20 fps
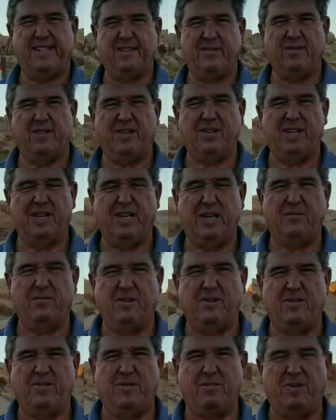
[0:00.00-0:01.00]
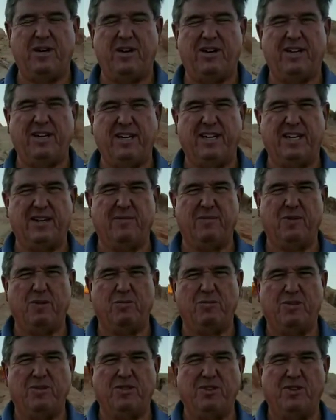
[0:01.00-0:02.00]
There were a number of American
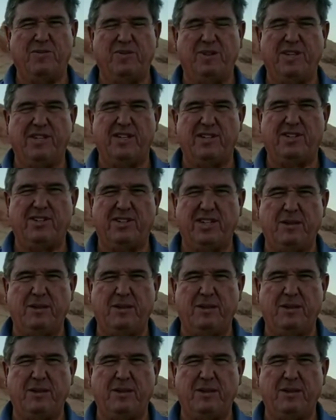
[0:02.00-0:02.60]
convertibles over the years.